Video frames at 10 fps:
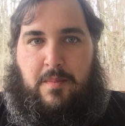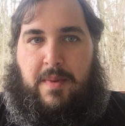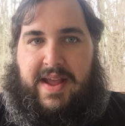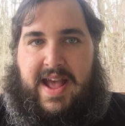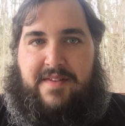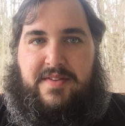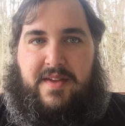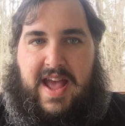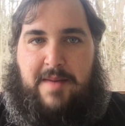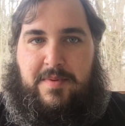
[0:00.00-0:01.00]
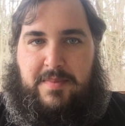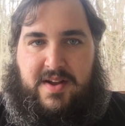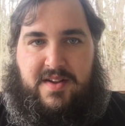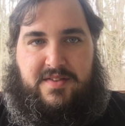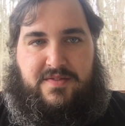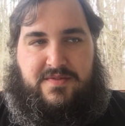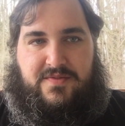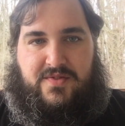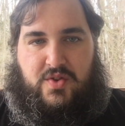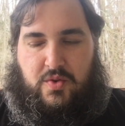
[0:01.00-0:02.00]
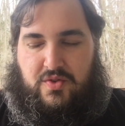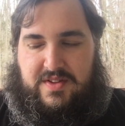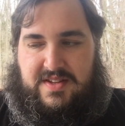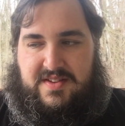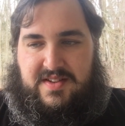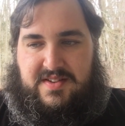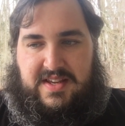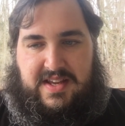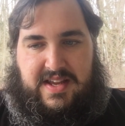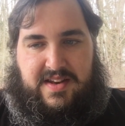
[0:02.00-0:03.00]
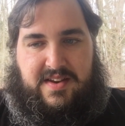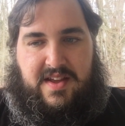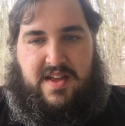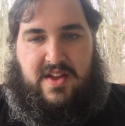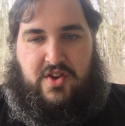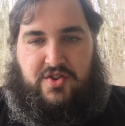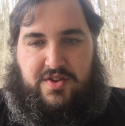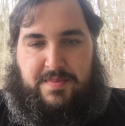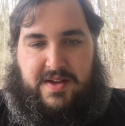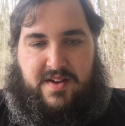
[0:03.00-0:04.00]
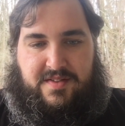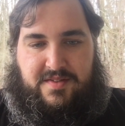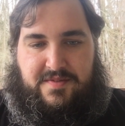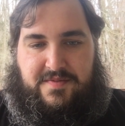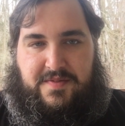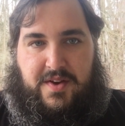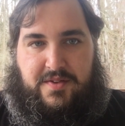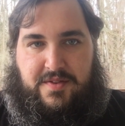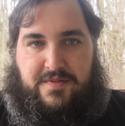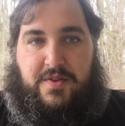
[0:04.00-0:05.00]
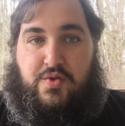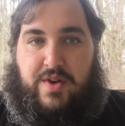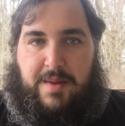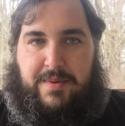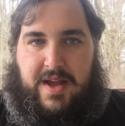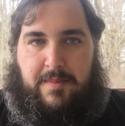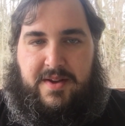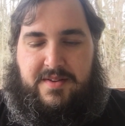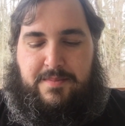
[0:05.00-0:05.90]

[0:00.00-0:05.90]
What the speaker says: might have to happen because of social distancing and just because of fears of future epidemics.